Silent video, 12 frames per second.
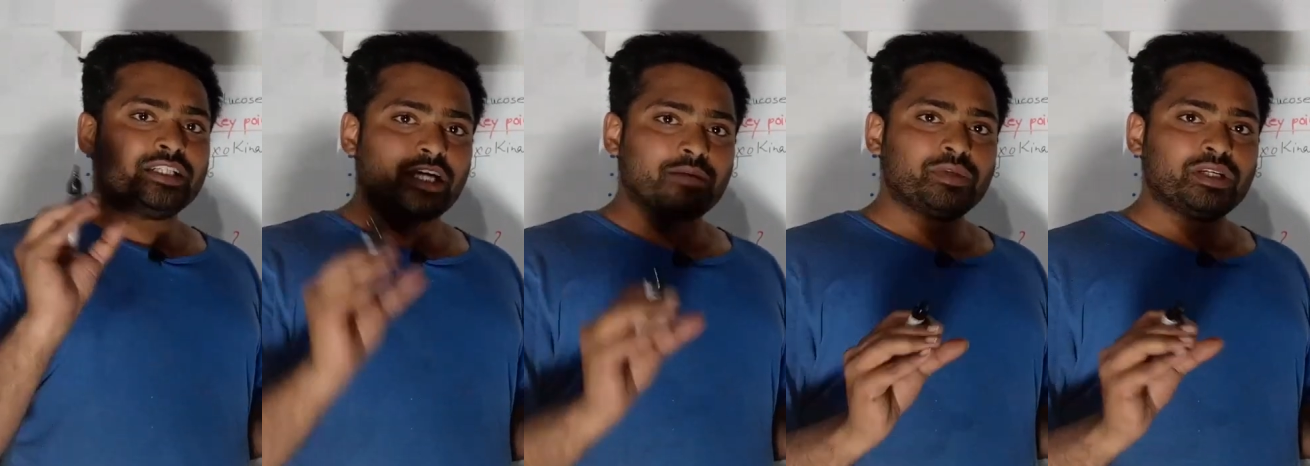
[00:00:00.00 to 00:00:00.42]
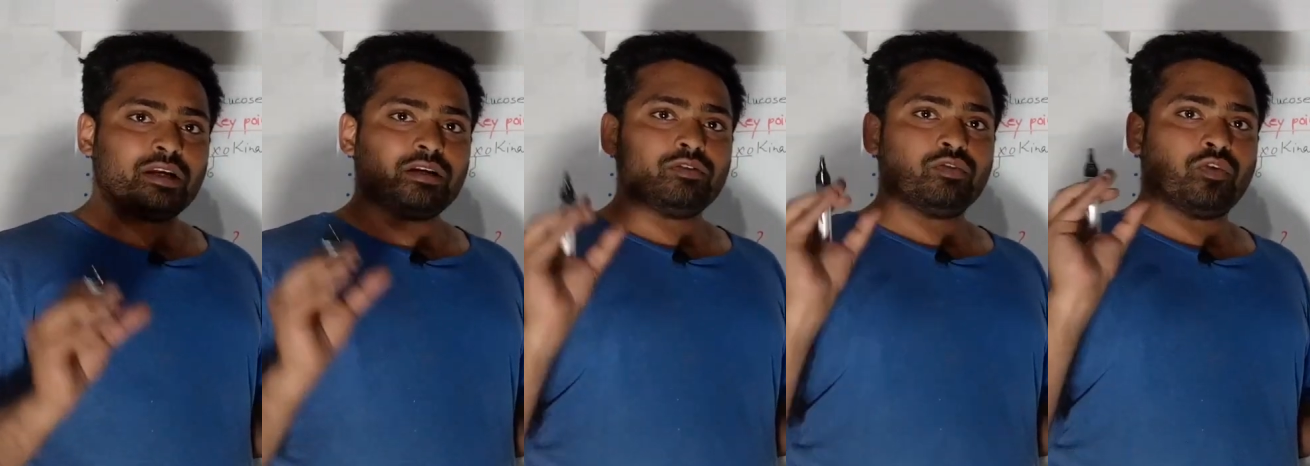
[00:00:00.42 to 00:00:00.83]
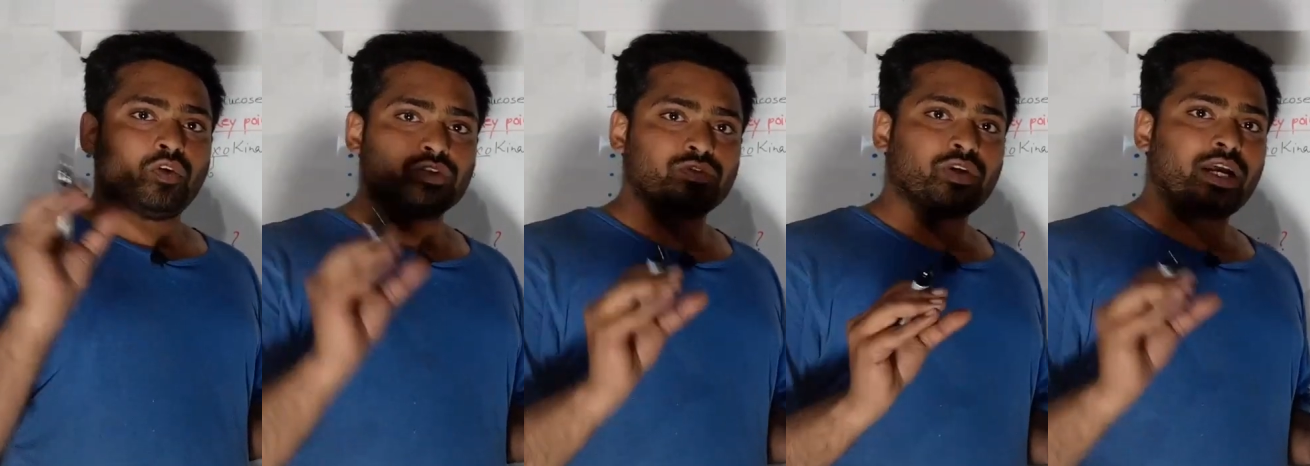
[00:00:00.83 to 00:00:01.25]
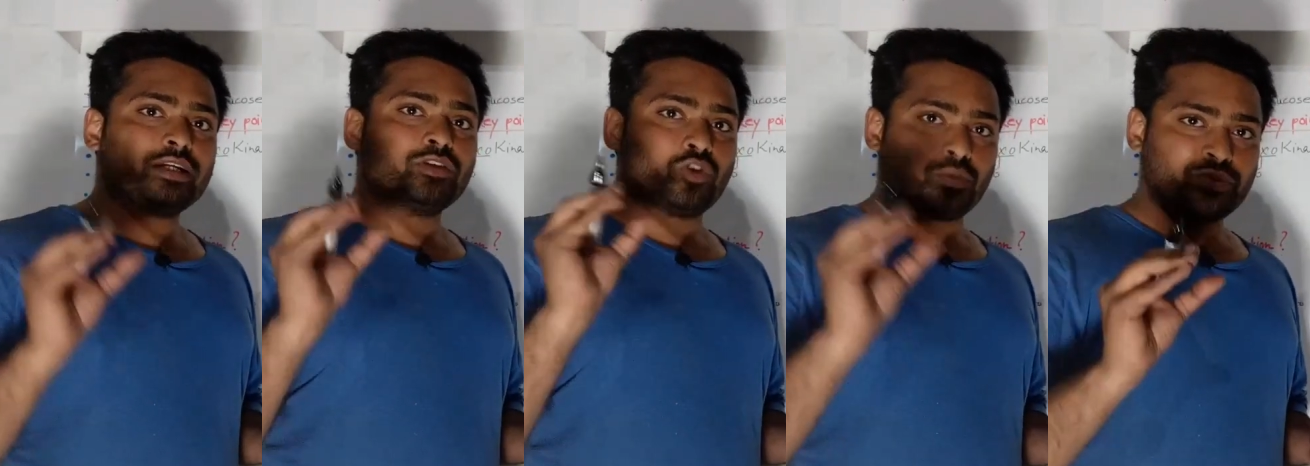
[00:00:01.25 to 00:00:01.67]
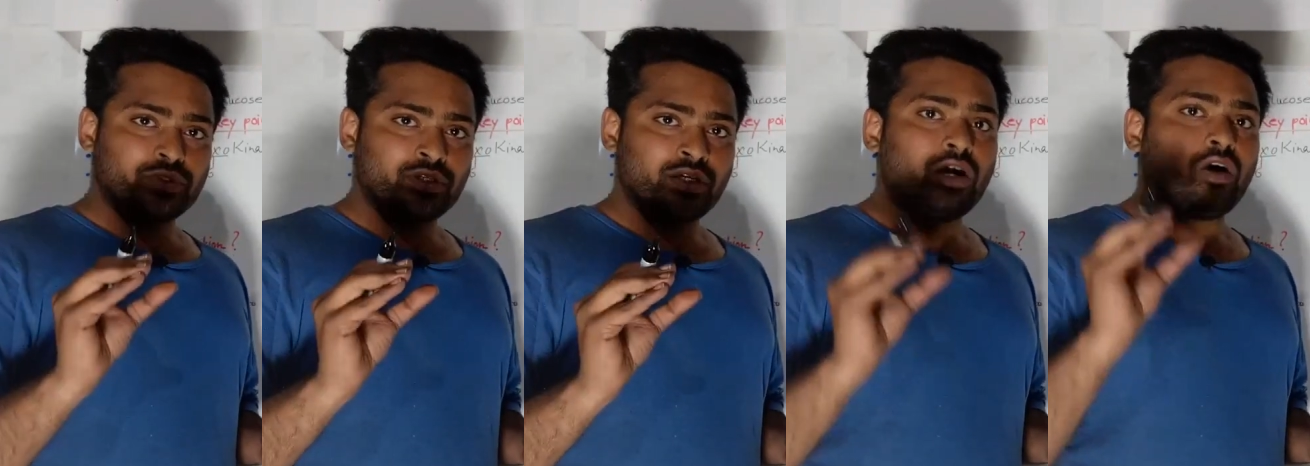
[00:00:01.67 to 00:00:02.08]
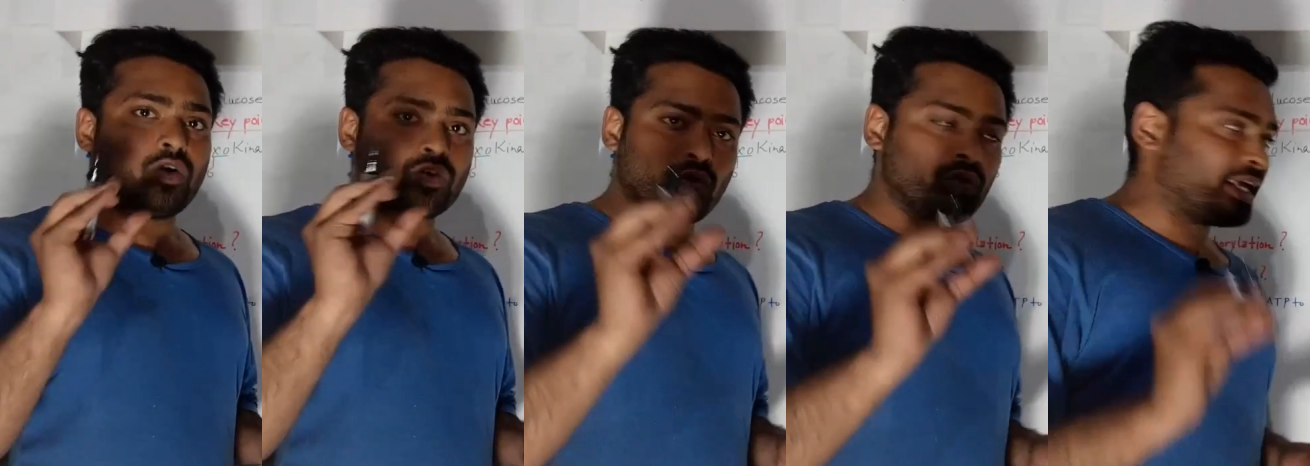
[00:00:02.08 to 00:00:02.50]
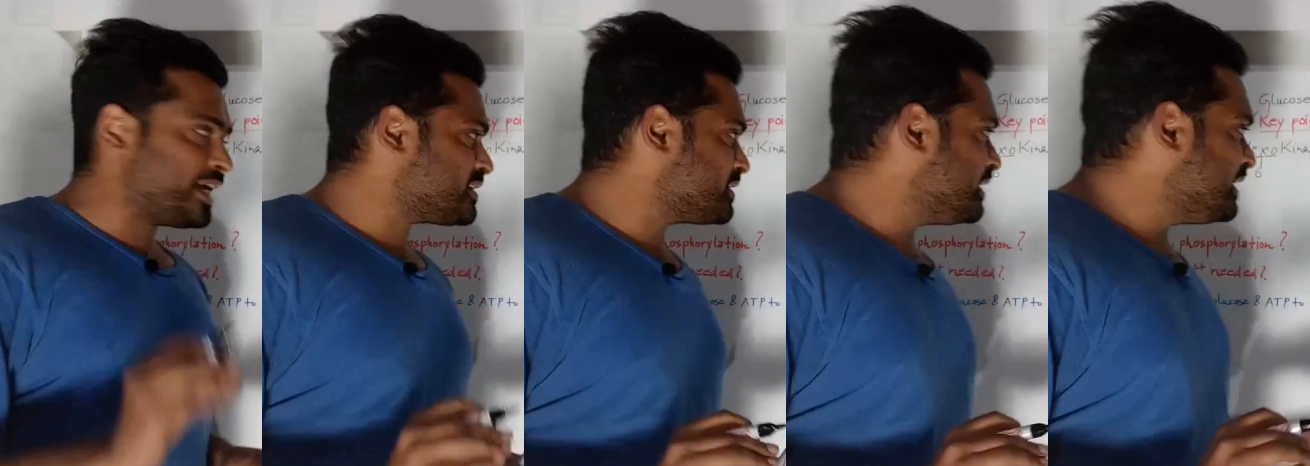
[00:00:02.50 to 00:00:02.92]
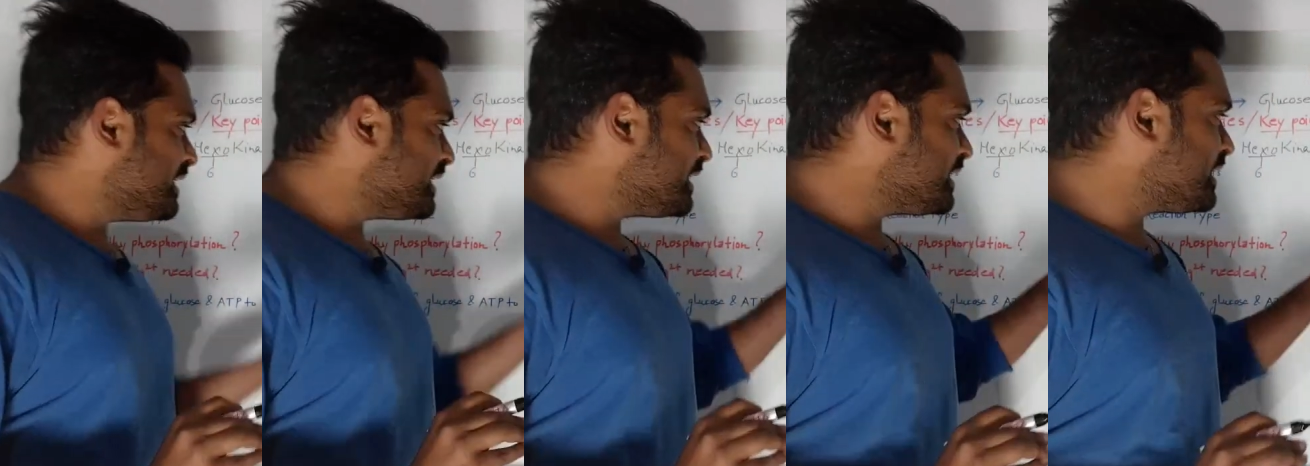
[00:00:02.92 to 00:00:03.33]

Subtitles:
terminal phosphoryl groups are called as